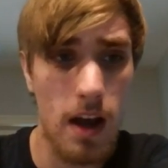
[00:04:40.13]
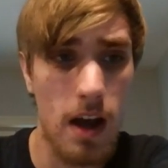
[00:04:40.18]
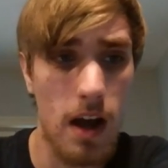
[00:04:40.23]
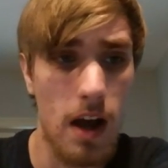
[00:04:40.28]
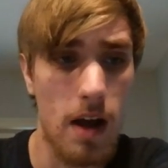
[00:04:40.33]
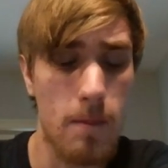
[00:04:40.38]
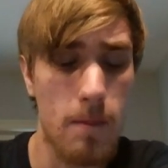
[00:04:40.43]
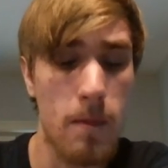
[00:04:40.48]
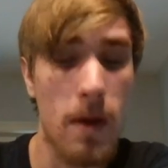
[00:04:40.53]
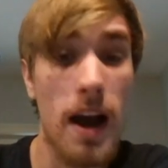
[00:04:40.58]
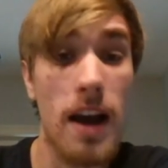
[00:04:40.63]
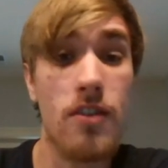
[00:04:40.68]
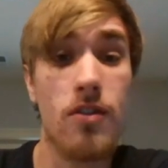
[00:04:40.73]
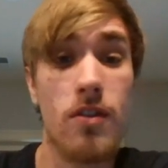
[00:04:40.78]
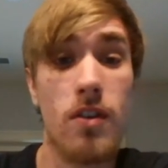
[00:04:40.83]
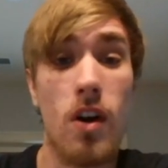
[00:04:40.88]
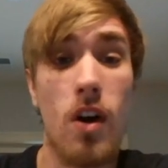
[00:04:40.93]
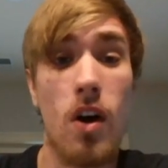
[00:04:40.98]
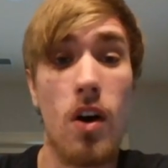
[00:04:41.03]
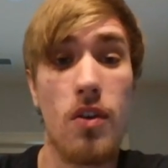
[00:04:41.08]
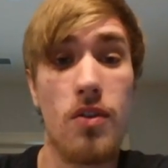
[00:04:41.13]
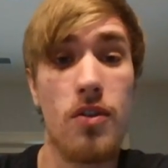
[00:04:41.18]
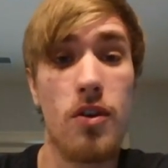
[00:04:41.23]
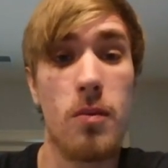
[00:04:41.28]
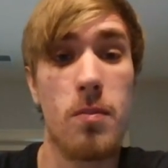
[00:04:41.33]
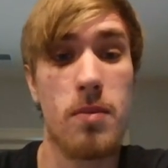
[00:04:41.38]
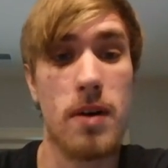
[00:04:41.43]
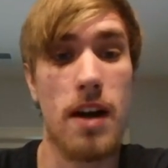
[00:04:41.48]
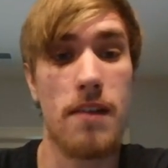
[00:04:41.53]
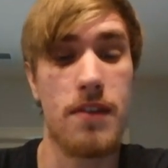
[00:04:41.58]
I should
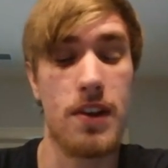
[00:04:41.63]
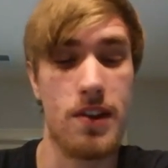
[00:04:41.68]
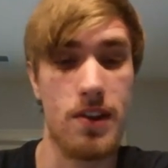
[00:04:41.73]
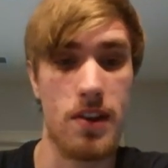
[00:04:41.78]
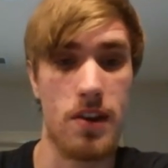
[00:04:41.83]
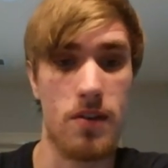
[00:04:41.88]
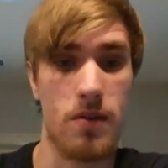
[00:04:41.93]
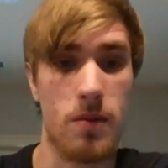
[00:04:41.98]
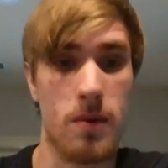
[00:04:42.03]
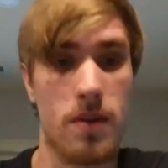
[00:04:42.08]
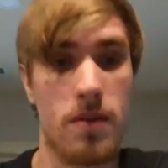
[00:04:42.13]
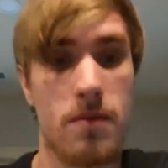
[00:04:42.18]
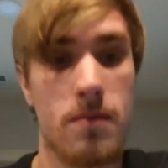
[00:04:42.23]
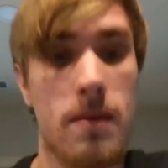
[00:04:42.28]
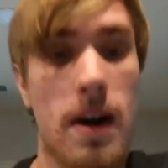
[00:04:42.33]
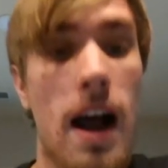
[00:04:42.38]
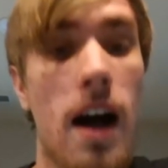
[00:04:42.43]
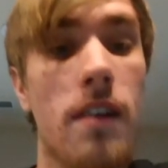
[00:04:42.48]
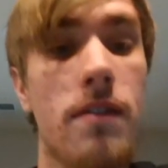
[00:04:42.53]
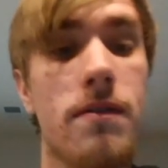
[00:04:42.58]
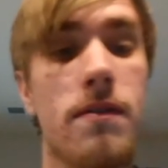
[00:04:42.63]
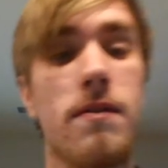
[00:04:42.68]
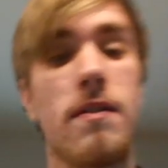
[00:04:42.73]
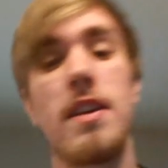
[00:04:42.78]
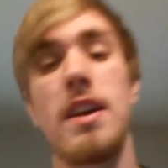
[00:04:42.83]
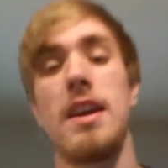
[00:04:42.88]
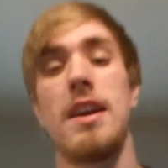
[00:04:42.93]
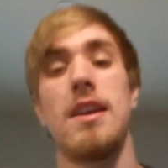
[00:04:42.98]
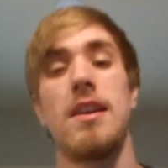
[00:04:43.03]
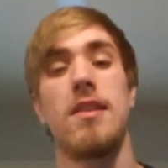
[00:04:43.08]
also preface this with Ralph
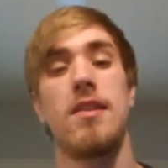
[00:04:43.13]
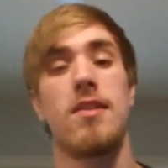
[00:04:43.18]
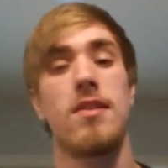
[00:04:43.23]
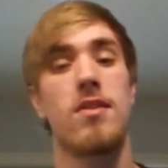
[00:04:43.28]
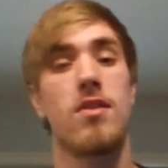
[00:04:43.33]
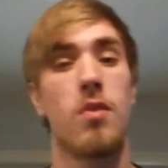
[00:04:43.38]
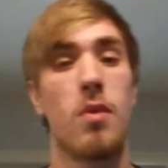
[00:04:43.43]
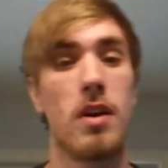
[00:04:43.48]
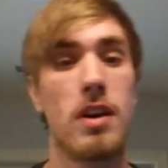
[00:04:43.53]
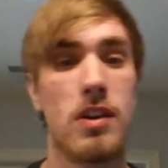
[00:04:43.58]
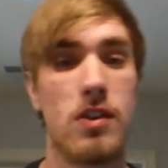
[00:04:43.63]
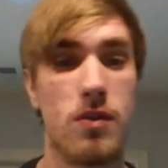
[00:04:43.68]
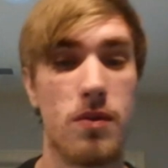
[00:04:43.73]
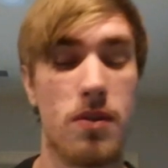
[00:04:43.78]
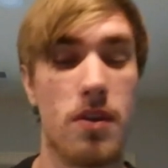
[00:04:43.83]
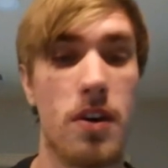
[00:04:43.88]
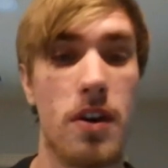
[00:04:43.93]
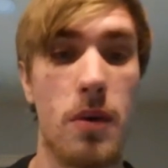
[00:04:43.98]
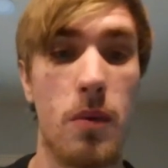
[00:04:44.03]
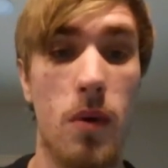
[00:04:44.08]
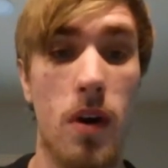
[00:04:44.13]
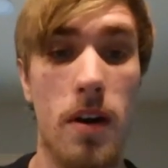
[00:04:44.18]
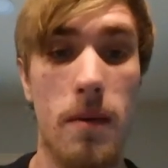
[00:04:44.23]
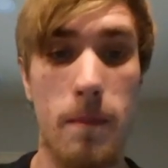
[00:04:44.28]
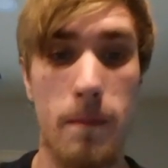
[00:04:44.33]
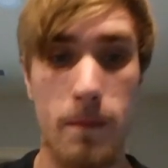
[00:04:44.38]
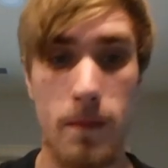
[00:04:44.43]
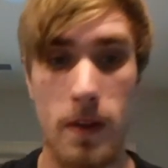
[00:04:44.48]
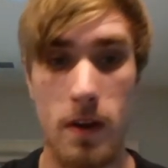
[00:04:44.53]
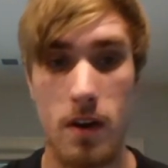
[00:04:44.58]
is
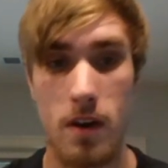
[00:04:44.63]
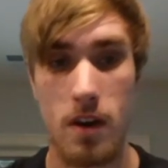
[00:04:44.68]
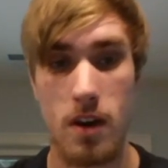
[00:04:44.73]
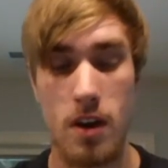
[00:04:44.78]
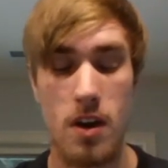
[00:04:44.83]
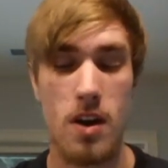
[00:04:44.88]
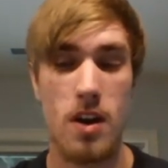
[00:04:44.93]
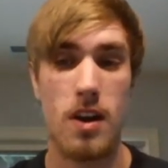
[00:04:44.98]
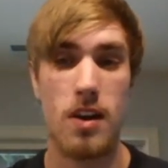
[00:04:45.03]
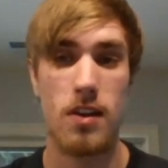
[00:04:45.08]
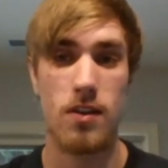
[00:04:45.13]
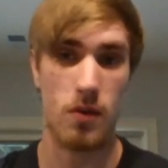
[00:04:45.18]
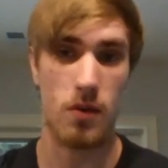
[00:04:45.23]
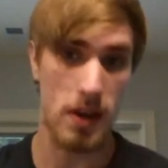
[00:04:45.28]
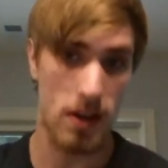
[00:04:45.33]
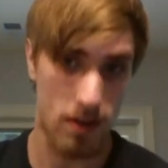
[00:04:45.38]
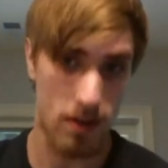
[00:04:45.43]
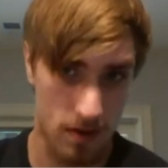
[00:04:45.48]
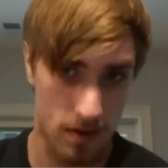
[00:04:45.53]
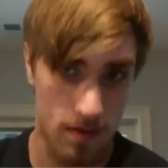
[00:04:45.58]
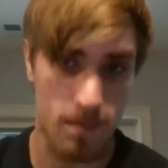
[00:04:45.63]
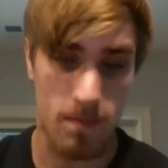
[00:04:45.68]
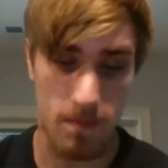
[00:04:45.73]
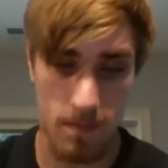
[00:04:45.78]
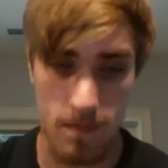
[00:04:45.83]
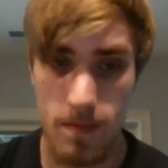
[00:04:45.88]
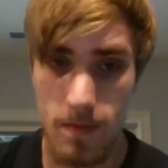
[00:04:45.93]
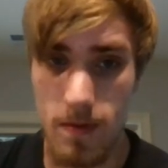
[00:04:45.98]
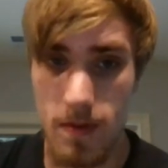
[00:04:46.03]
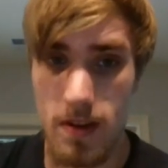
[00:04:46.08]
2231, so he's
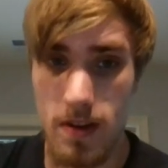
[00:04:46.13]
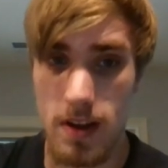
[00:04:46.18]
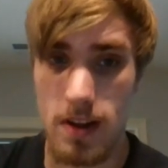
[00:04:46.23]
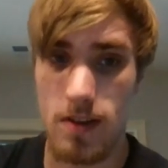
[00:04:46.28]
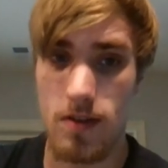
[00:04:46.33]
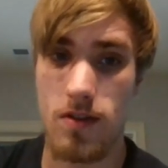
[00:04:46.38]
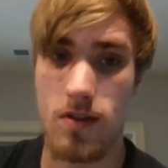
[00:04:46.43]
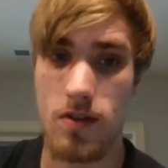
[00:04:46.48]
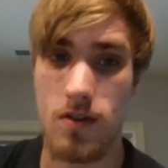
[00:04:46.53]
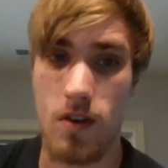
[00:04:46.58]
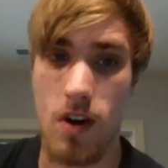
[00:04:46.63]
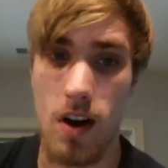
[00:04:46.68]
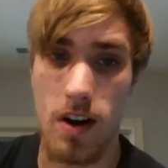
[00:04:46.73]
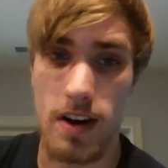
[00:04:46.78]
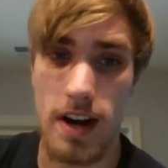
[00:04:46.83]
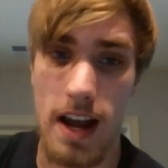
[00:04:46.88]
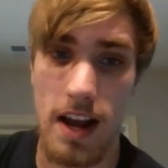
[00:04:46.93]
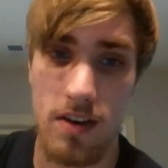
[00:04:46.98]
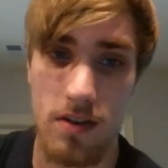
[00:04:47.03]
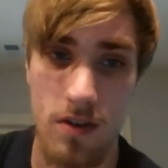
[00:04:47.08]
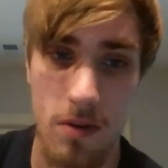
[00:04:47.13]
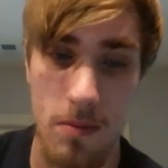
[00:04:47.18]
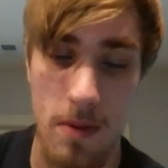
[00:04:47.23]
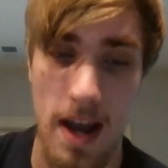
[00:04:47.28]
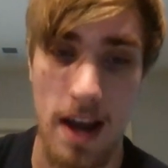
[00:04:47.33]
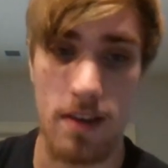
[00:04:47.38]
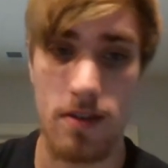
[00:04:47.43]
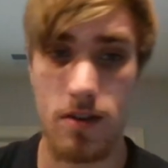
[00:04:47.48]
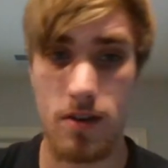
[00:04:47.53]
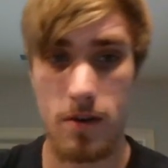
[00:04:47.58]
a strong national
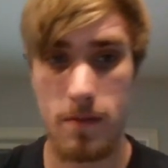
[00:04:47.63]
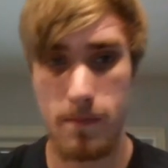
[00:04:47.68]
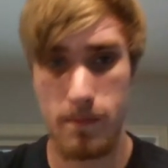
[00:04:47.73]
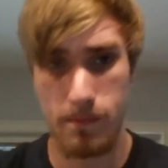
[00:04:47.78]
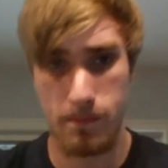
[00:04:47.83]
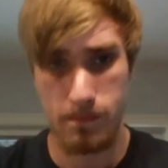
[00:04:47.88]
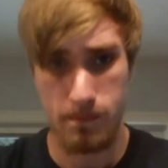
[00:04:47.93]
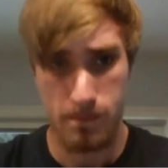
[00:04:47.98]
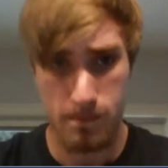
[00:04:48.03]
master.